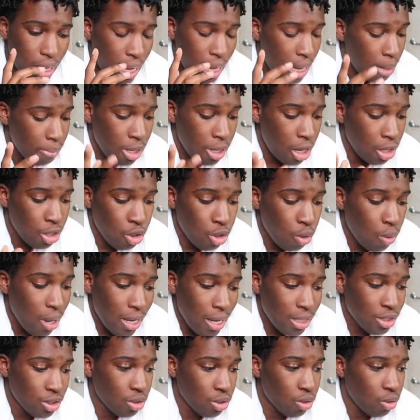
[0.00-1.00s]
I'm not no
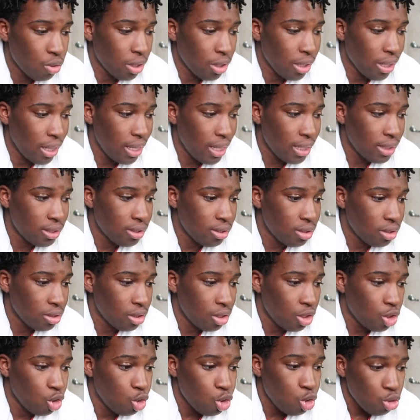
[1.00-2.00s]
escort. It's
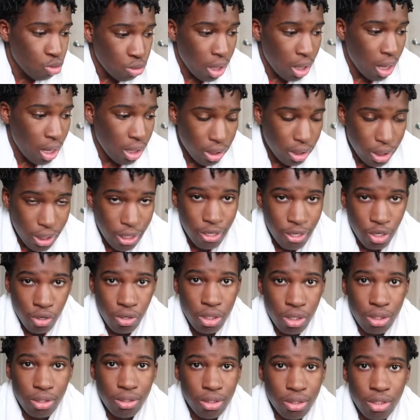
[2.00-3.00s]
you got in
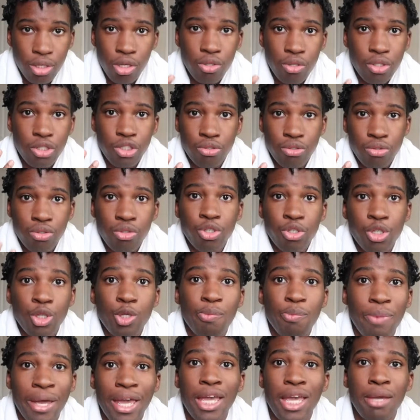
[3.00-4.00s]
order. You know, screw you,
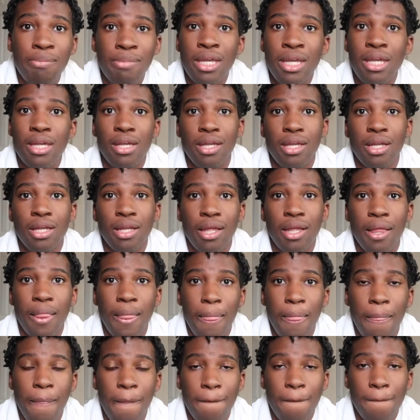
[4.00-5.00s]
pay me.
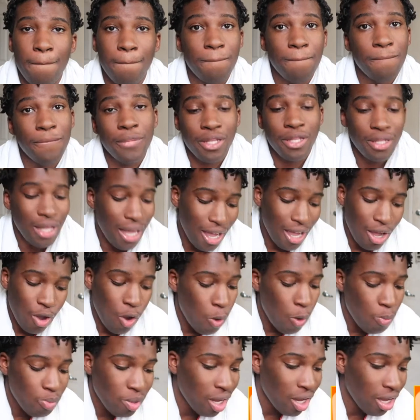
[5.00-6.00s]
I
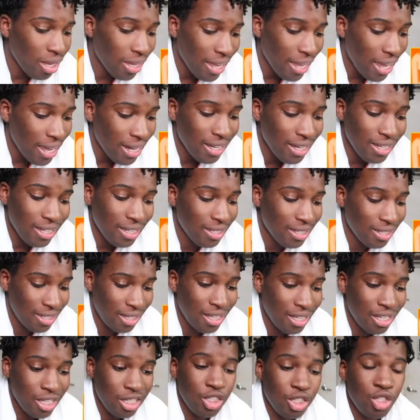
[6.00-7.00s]
hope y'all get it.
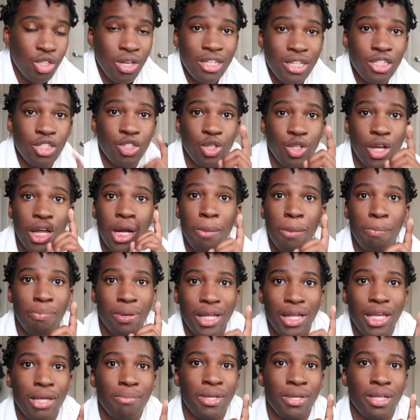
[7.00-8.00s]
You guys are trying to
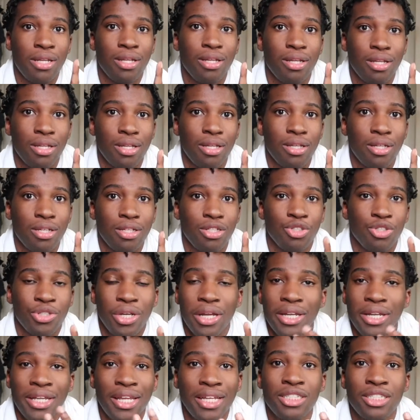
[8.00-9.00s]
play me,
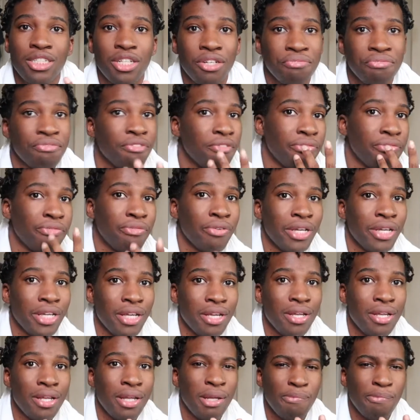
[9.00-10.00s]
trying to get stuff for free,
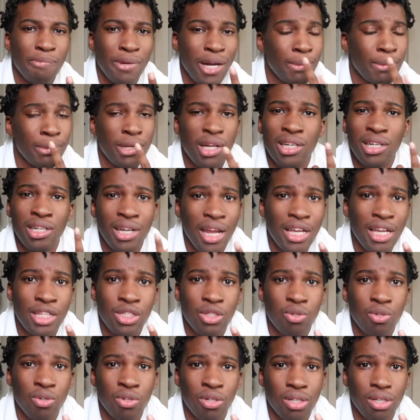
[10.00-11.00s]
but I'm not an
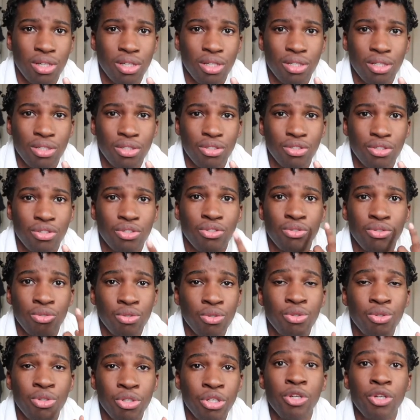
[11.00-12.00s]
escort.
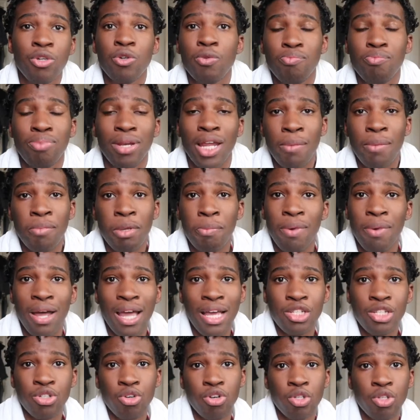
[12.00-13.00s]
Screw you, play me, but
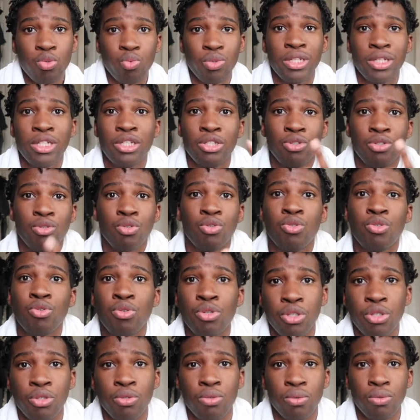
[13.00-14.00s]
escorts really screw
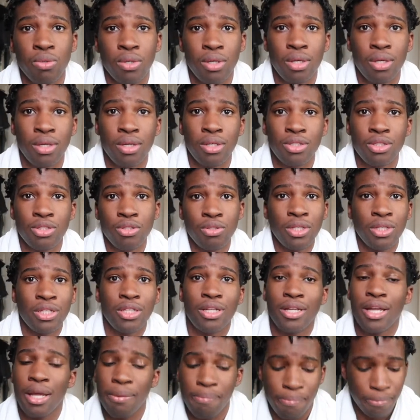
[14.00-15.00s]
you, so that you
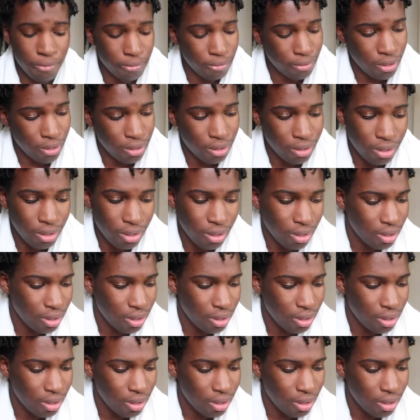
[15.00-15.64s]
get the